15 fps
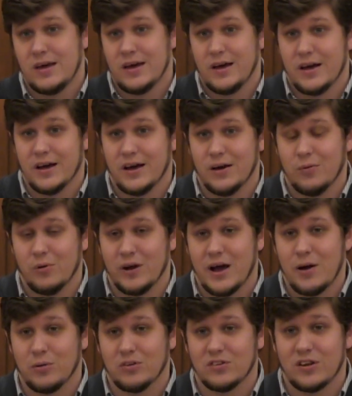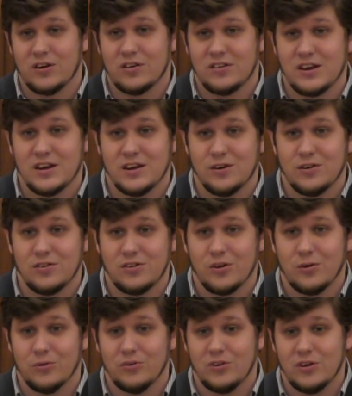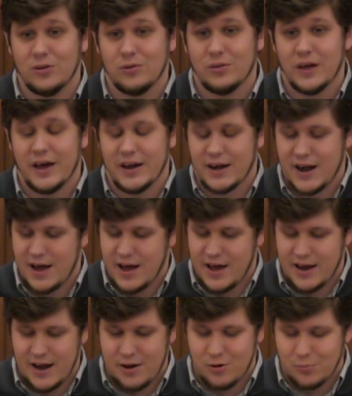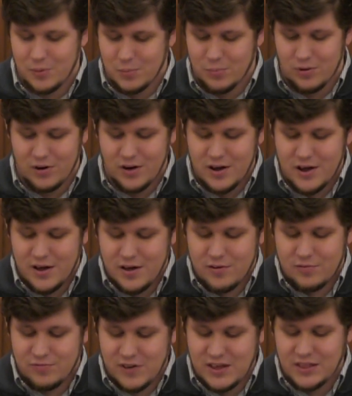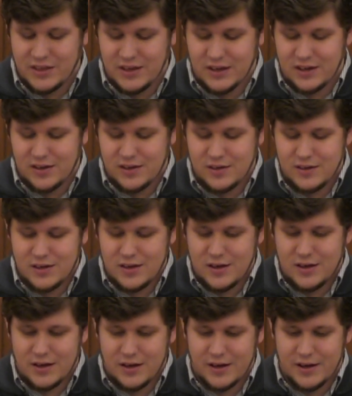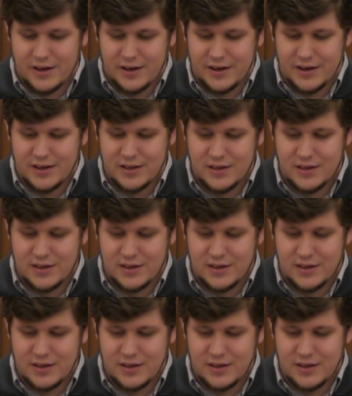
when I was 13 years old to do that. And I remember feeling as